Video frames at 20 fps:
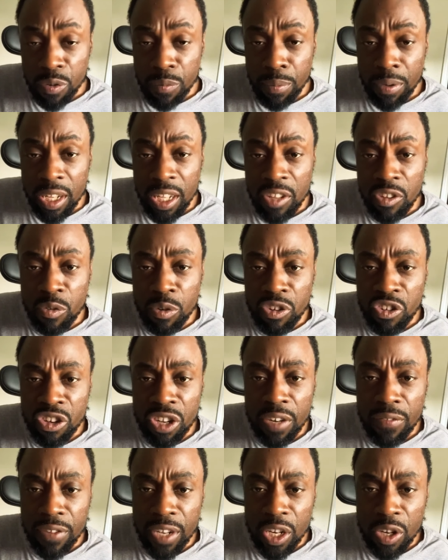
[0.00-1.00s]
Please reshare
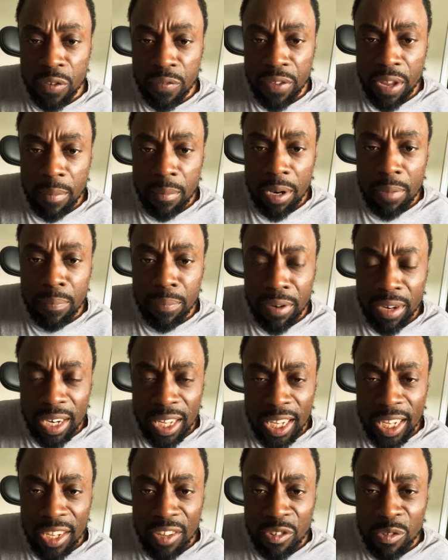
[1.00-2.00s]
the video, family.
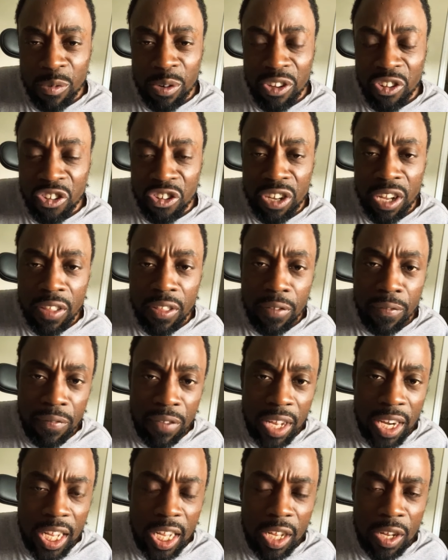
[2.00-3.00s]
Please reshare the
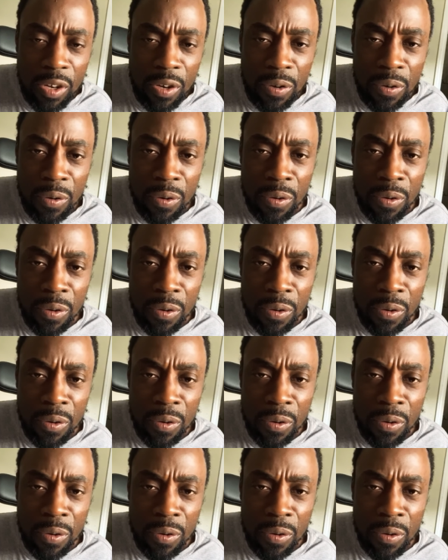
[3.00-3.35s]
video.